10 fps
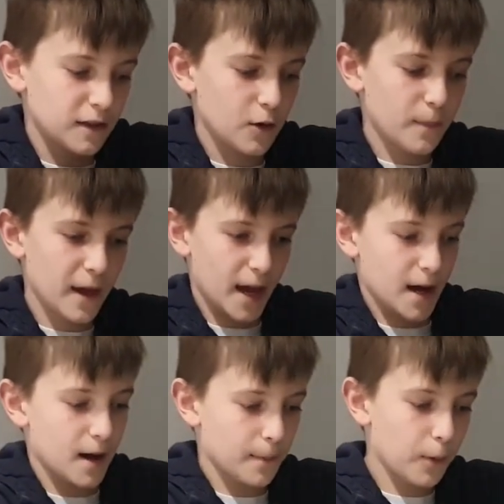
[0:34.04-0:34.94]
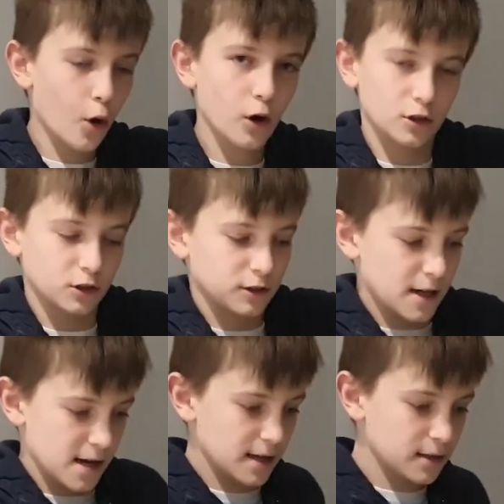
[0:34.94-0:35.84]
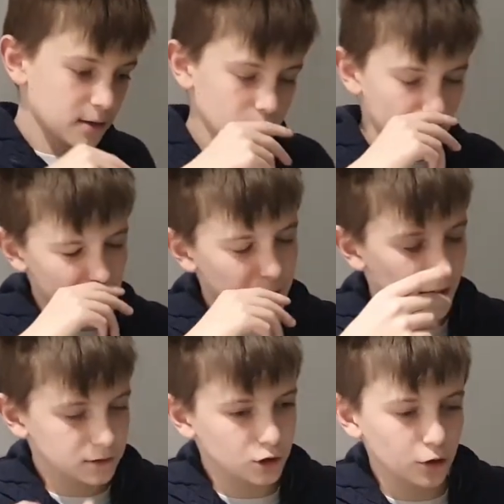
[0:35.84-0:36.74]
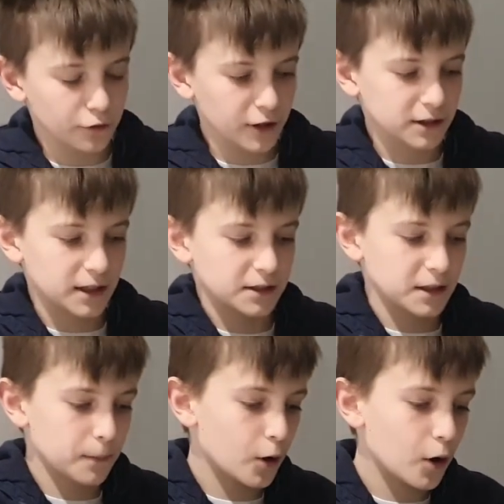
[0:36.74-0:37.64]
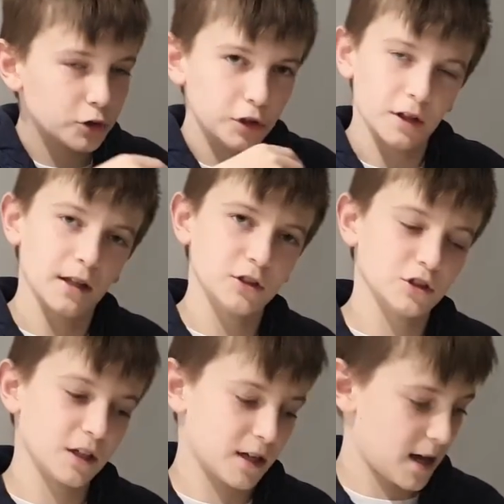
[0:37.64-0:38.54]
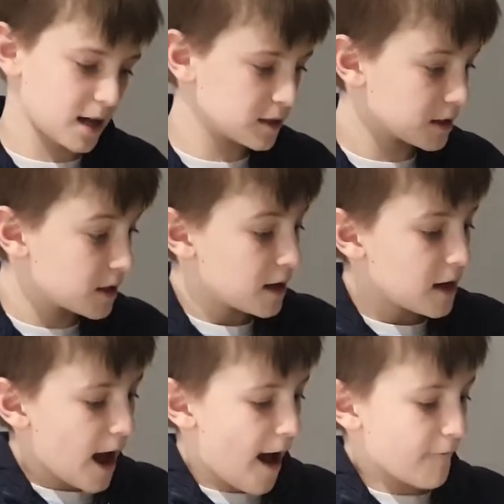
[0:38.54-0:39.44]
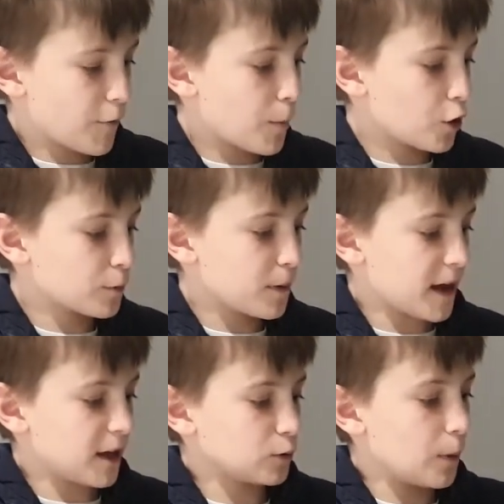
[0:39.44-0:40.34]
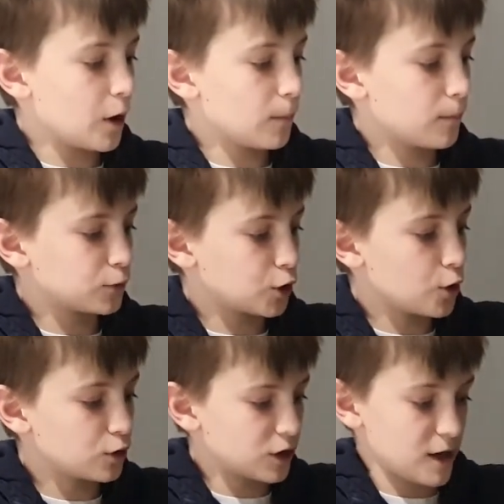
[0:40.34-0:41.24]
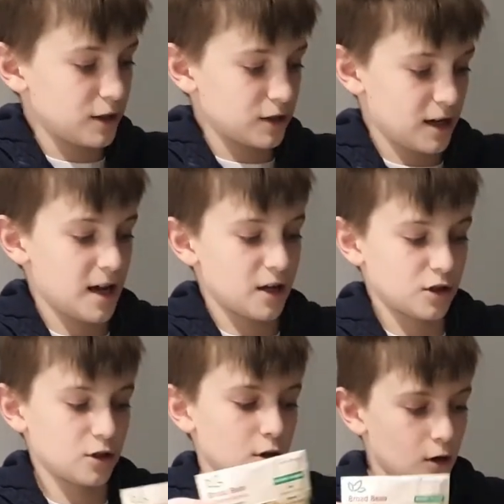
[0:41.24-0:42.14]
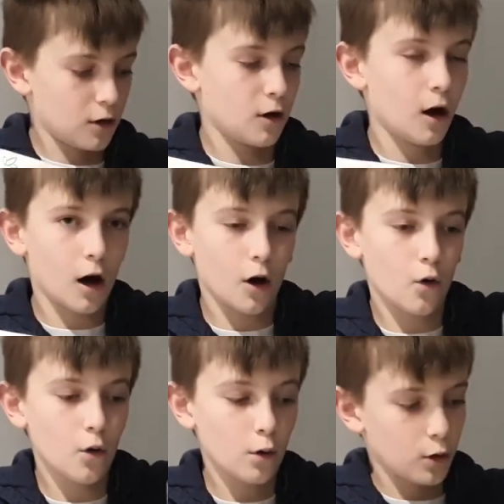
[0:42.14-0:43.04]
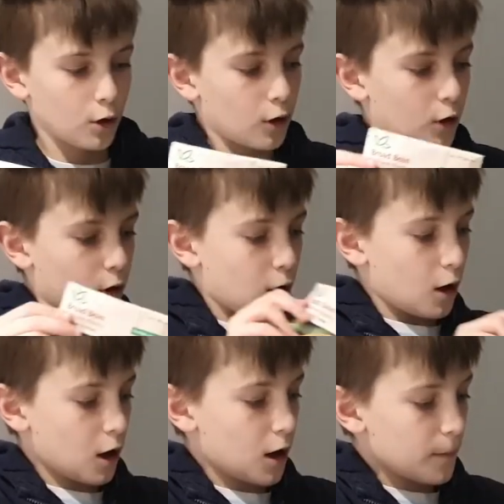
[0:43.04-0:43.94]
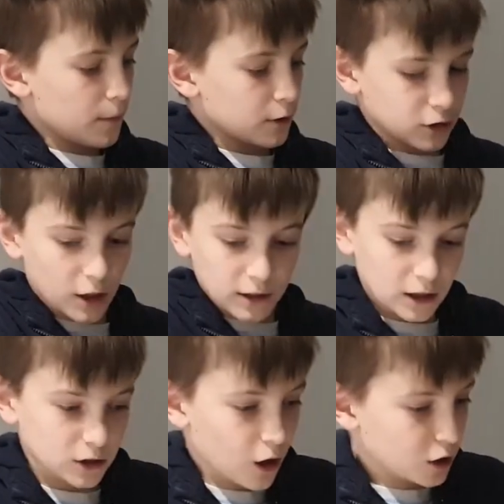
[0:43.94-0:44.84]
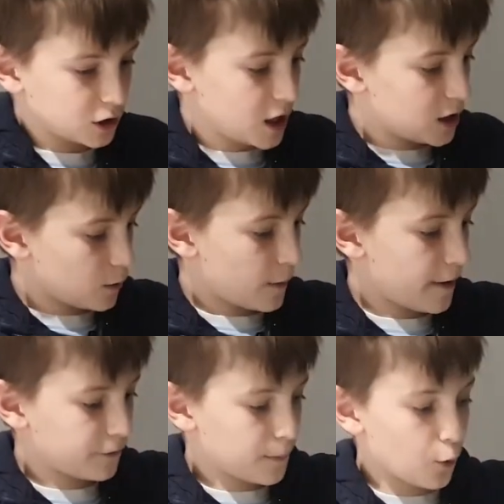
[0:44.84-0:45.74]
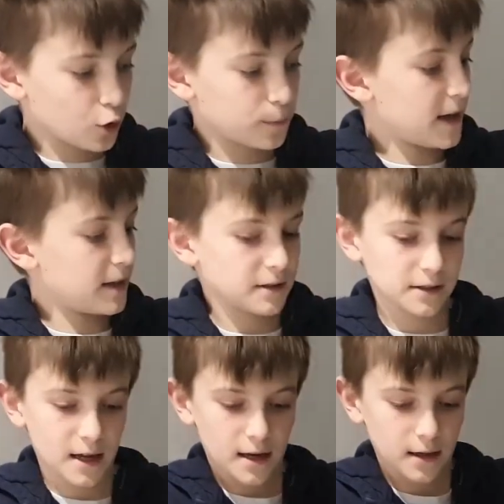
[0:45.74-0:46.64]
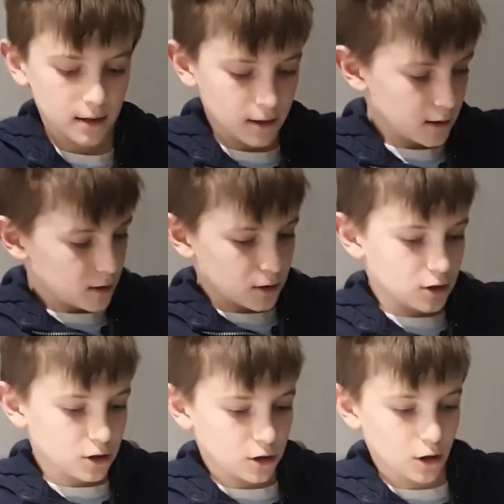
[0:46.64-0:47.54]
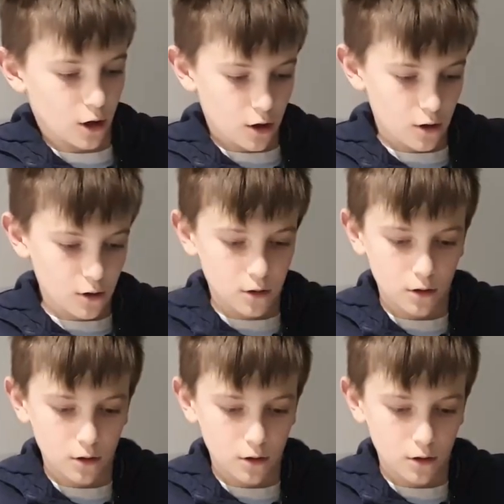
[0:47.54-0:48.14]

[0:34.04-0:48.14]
It'll be a pot of seed, maybe like 2 or 3 seeds in a pot, and then just in case. And for broad beans, we'll put 2 seeds in each hole. So let's get started with the broad beans then. So,